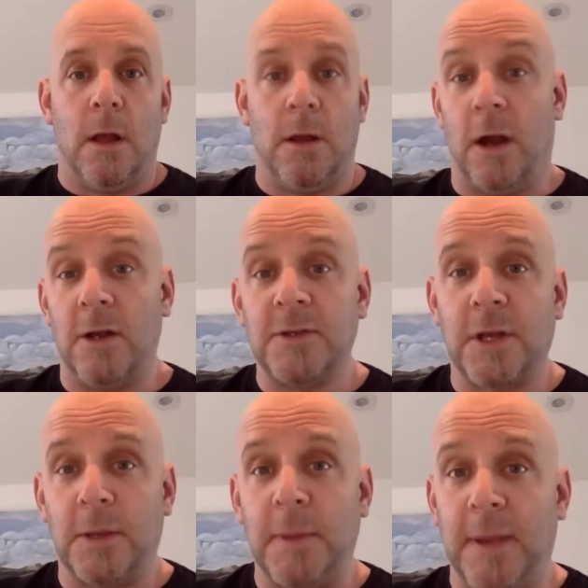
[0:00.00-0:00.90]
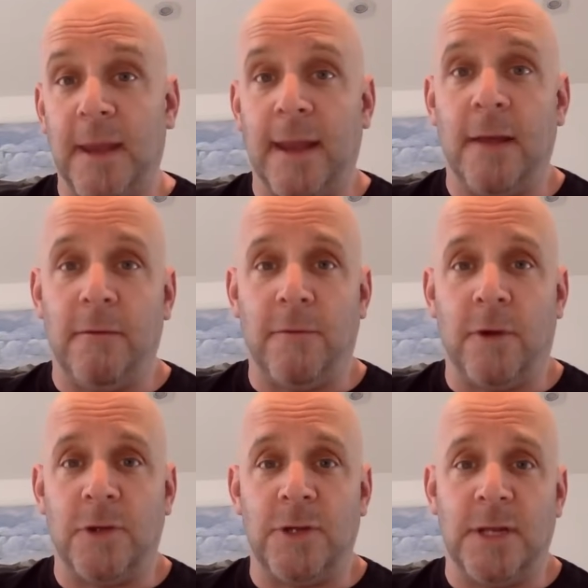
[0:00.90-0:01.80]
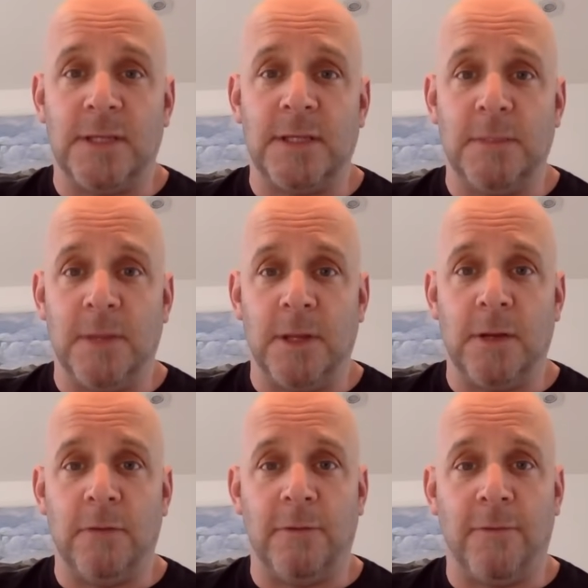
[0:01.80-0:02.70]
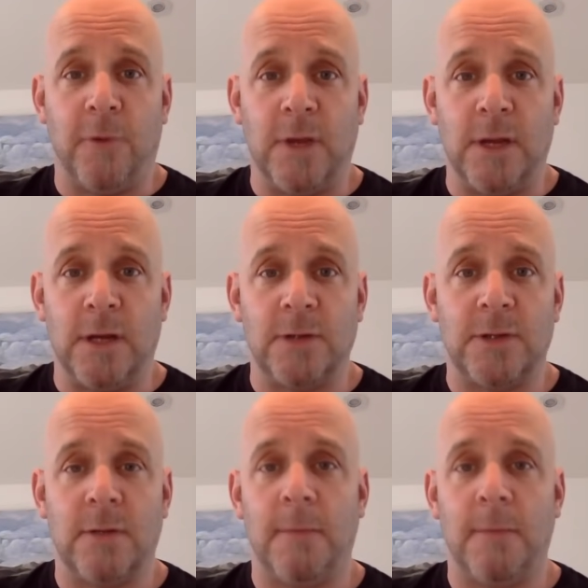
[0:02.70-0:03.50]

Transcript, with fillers: NARA is going to be paying out 418 million over four years.